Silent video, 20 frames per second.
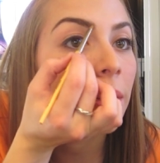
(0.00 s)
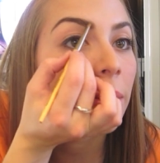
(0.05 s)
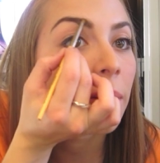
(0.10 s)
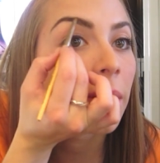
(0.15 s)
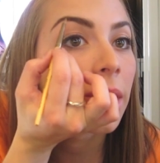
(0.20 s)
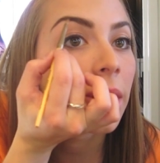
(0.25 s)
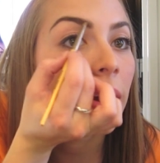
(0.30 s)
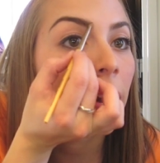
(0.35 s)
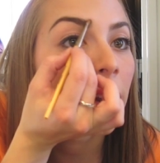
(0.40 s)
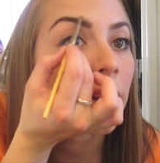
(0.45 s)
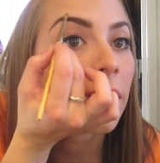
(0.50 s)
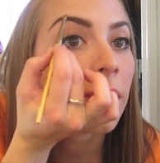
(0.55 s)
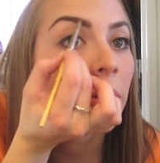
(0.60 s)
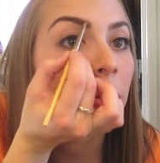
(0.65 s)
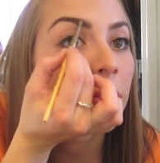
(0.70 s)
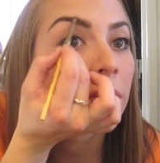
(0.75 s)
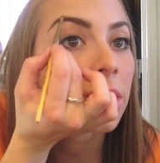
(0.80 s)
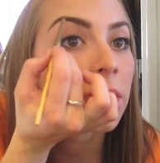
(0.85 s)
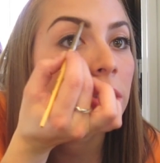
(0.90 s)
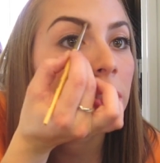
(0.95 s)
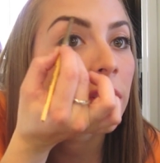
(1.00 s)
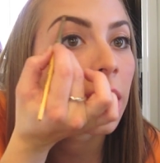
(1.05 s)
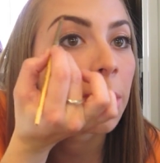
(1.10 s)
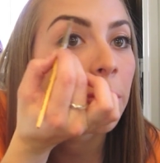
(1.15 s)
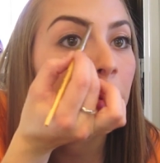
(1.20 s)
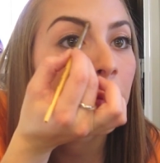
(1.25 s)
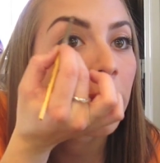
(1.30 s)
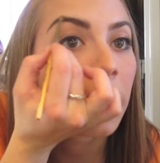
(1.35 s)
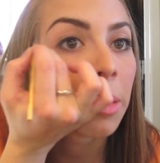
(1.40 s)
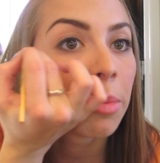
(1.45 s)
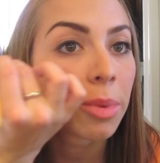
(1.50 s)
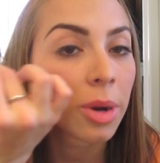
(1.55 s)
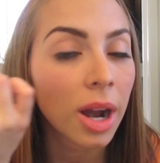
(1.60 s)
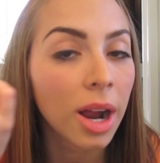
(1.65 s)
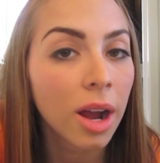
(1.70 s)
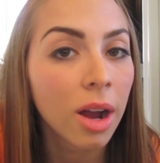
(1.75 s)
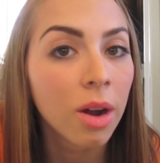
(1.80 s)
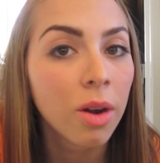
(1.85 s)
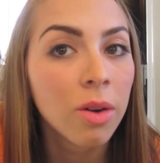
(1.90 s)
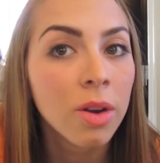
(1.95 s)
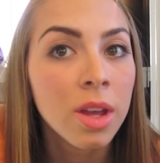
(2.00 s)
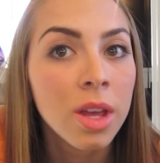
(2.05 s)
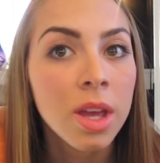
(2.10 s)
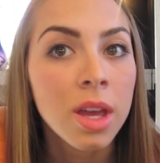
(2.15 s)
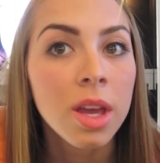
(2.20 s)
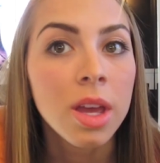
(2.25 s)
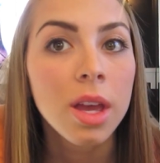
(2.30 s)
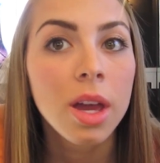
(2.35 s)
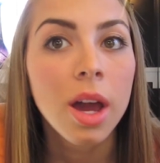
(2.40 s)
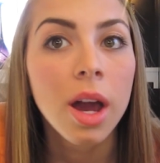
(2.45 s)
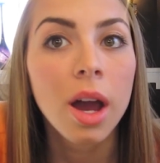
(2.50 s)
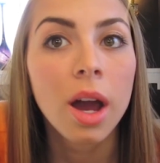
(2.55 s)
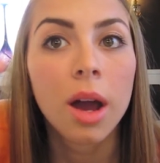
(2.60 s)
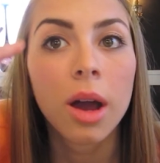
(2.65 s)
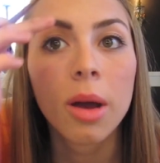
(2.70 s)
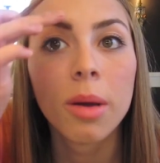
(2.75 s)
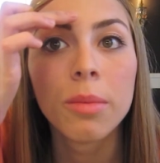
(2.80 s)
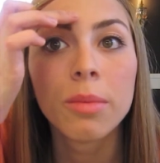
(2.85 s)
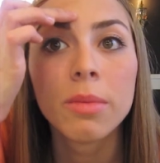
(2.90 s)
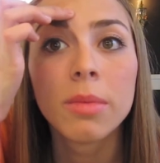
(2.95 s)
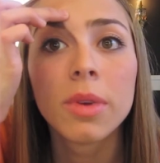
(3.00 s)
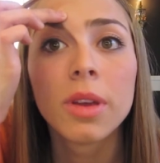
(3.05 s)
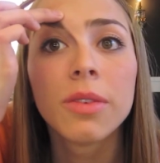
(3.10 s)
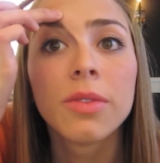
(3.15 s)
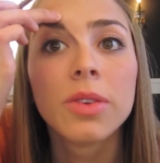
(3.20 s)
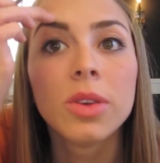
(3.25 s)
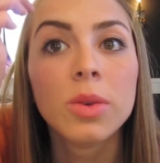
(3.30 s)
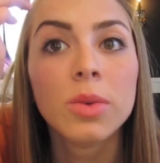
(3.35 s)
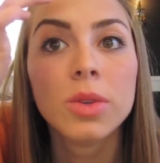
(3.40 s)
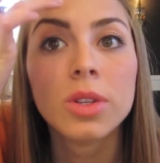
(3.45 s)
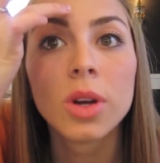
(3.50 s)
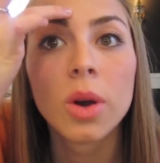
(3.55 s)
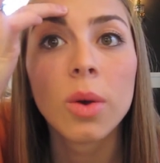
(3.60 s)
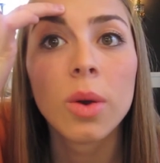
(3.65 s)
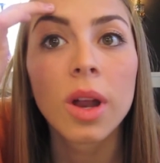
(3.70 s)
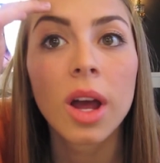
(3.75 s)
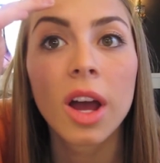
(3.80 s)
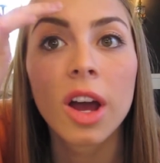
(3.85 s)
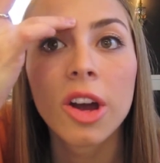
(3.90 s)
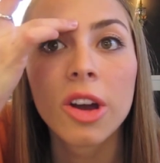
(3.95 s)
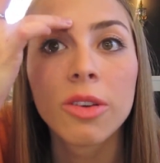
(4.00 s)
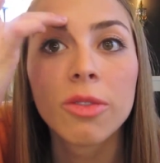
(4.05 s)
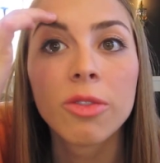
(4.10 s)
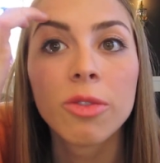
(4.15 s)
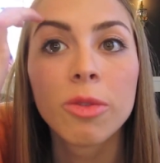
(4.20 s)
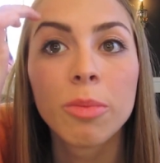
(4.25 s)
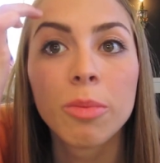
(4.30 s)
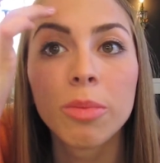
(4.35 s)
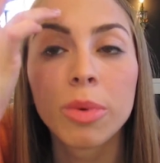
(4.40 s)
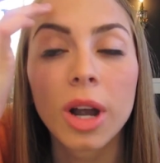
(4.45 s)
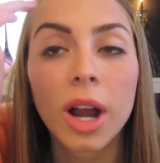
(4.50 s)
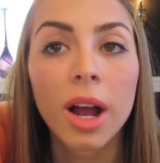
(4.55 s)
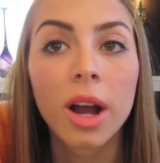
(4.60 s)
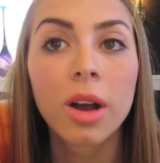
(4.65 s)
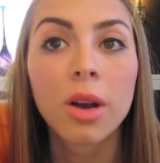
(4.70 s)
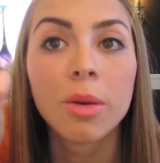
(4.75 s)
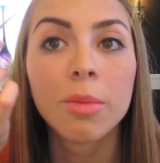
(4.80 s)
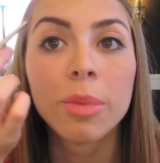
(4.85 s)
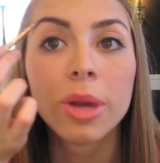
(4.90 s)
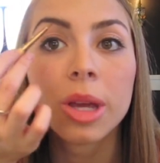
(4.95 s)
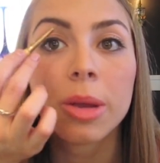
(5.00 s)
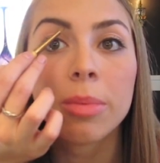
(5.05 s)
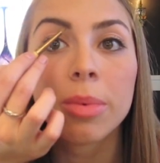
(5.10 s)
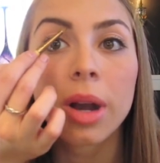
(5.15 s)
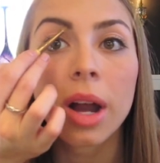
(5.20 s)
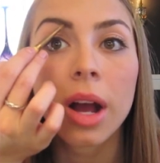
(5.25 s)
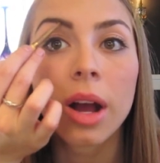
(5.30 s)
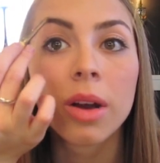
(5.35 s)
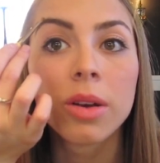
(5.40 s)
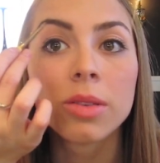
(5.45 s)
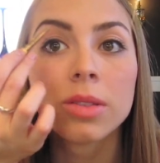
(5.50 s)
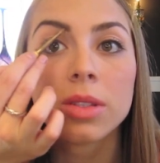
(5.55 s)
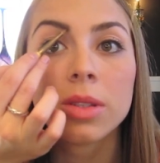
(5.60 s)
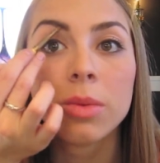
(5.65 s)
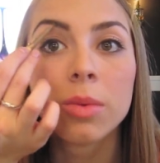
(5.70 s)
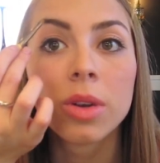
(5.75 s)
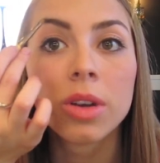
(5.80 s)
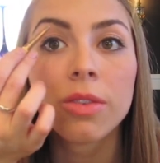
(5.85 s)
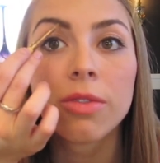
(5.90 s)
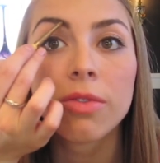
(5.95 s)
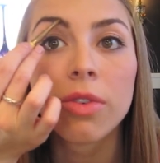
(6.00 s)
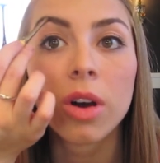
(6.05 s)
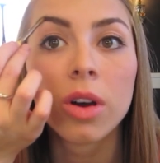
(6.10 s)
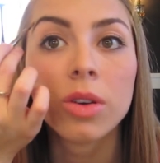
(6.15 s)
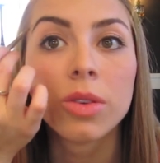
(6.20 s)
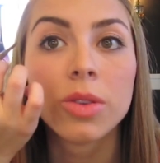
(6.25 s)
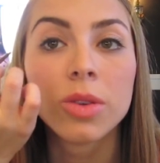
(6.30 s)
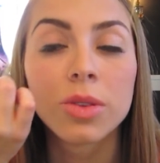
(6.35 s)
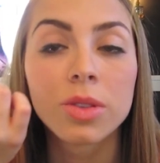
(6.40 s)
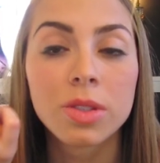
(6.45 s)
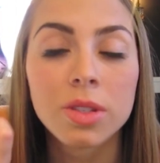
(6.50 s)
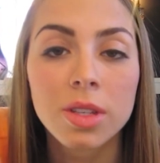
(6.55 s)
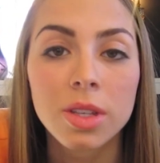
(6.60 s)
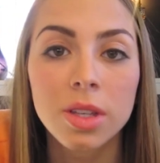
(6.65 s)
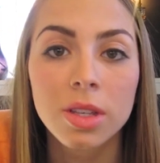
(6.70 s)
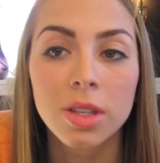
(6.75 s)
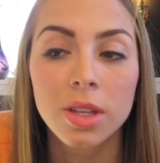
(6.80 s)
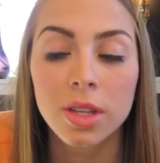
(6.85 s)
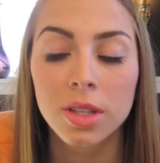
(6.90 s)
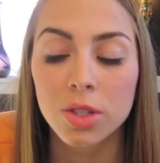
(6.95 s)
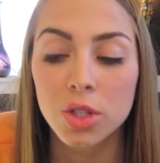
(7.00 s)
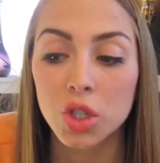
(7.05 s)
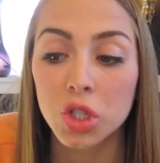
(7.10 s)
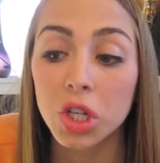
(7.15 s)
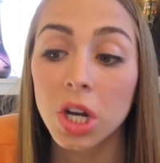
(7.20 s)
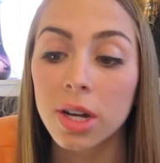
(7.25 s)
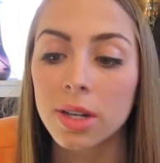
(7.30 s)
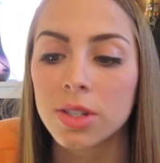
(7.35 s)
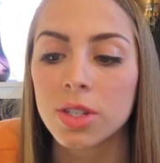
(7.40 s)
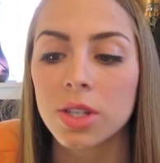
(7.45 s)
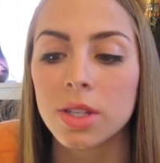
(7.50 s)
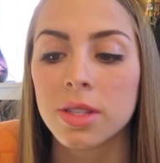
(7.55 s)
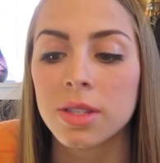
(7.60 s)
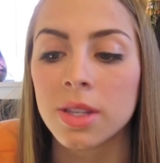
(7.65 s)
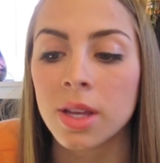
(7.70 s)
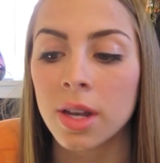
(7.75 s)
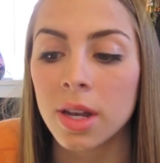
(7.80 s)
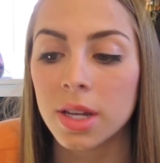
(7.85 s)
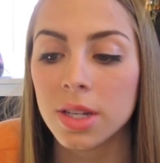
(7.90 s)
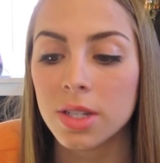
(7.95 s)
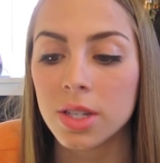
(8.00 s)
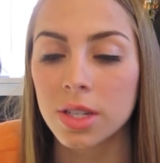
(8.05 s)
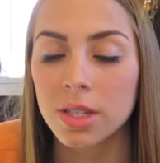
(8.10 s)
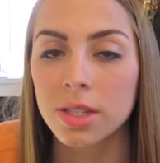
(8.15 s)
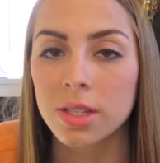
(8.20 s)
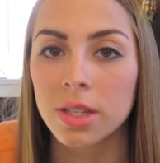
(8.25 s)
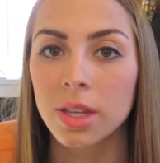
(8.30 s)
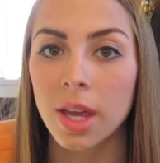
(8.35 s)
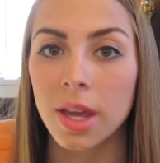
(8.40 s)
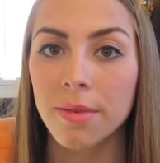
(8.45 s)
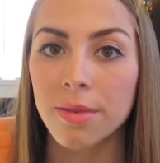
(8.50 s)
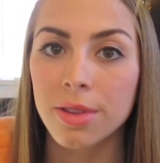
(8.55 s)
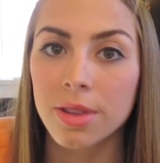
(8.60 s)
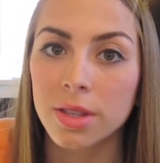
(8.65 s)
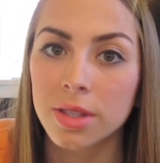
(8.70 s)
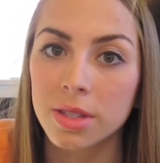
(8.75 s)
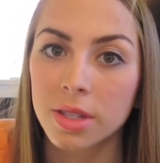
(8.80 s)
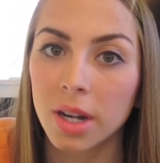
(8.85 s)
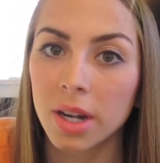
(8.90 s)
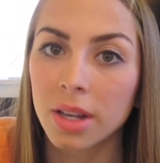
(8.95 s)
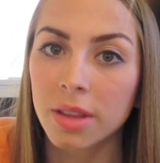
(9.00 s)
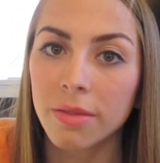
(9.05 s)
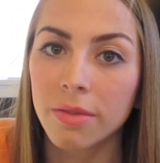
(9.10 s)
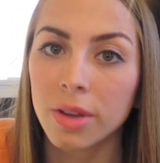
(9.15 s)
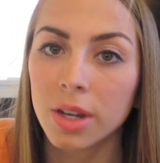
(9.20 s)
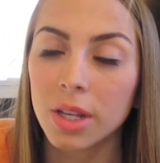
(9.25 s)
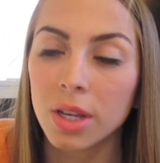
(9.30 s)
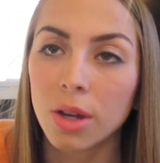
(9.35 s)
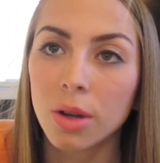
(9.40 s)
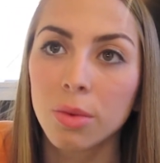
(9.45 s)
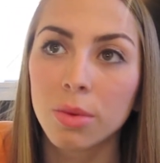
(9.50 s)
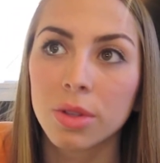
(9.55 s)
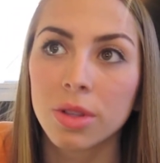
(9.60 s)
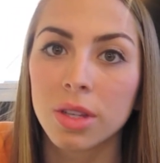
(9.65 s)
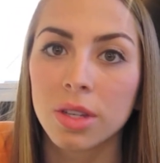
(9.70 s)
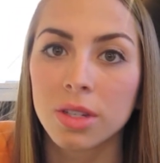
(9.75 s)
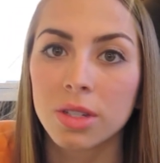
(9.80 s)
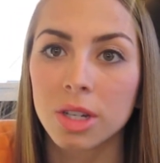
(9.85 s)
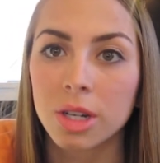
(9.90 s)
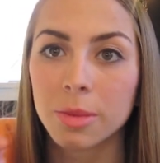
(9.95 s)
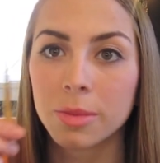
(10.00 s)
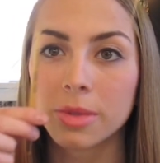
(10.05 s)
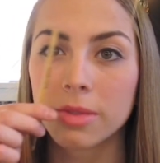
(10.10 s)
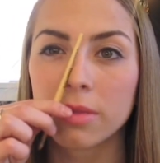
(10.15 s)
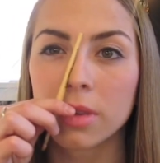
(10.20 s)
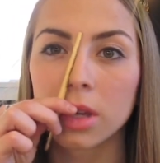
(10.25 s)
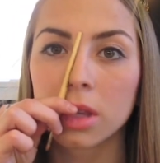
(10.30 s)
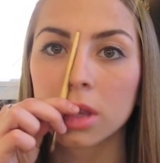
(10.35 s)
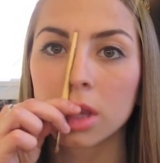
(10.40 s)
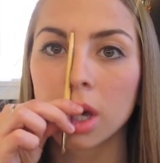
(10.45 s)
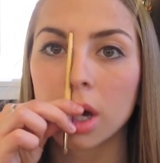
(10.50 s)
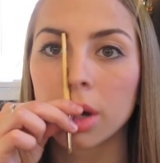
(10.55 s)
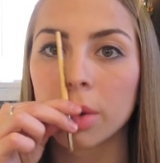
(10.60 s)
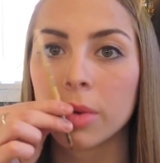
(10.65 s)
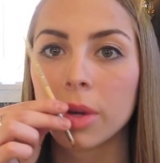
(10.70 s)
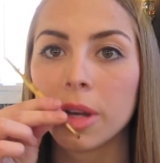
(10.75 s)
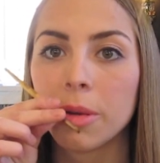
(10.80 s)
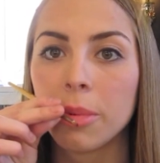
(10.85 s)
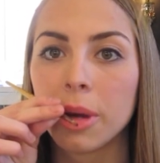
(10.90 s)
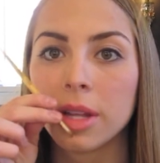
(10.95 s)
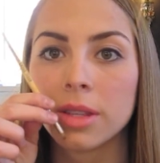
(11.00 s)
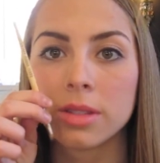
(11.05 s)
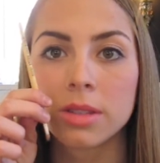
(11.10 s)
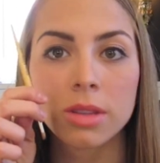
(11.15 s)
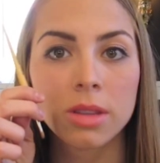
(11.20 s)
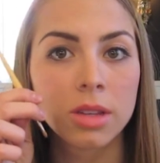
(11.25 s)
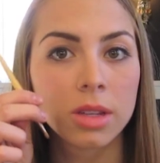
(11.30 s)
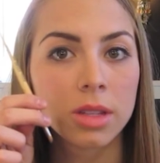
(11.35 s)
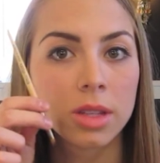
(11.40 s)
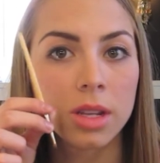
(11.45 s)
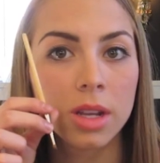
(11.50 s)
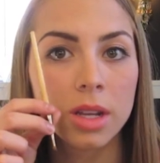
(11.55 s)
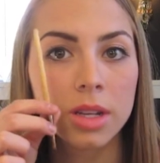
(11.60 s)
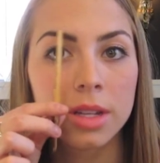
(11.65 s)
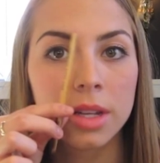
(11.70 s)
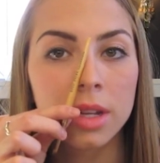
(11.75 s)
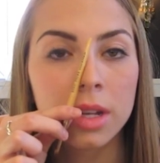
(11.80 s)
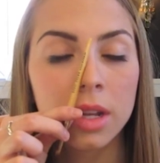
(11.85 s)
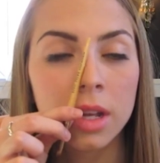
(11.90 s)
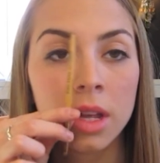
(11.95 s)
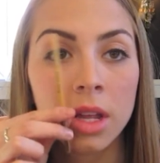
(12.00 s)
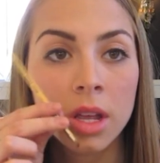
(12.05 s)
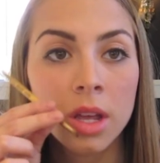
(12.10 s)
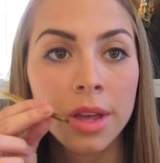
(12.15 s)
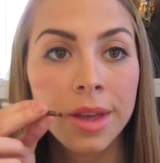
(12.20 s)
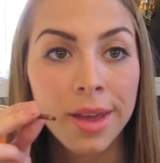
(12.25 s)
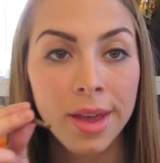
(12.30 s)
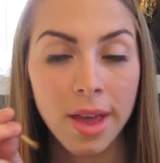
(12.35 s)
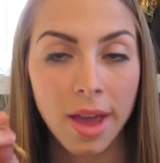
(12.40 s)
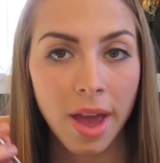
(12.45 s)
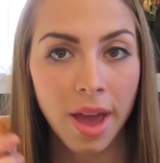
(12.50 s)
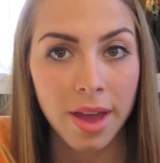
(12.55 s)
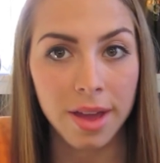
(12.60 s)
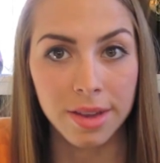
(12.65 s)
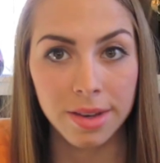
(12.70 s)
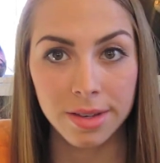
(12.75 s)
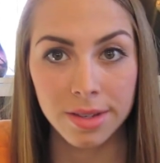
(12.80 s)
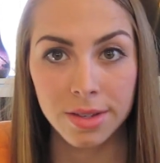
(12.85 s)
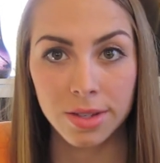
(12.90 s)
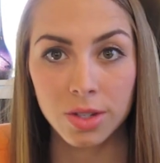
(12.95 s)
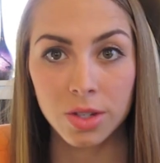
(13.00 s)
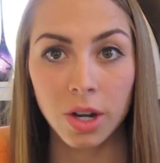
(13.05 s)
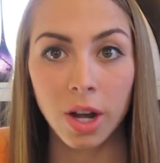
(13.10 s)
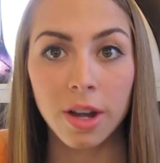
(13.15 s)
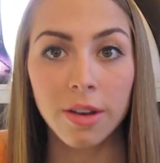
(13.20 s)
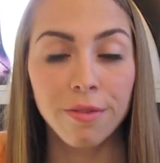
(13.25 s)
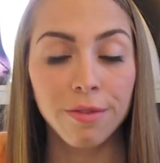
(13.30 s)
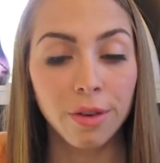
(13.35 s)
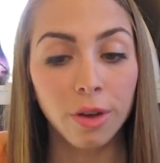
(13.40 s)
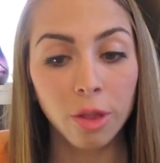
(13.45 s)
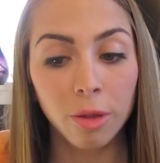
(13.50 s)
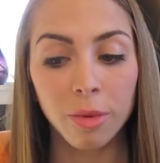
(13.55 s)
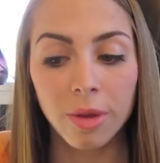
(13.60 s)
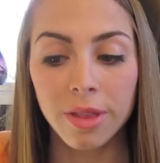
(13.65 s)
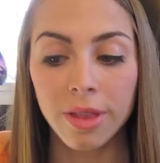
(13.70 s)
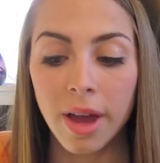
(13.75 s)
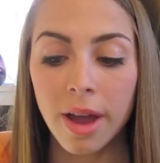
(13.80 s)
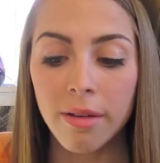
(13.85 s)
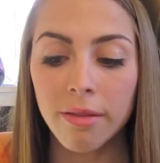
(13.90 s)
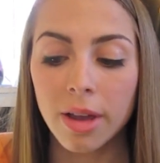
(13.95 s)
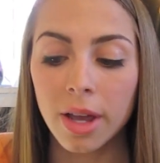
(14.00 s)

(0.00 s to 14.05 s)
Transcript: I kind of go with the shape of my brow. If you don't have big brows, you want to follow those instructions that I just gave at the start of the video in terms of like that weird pencil thing that I did, and try to fill them in that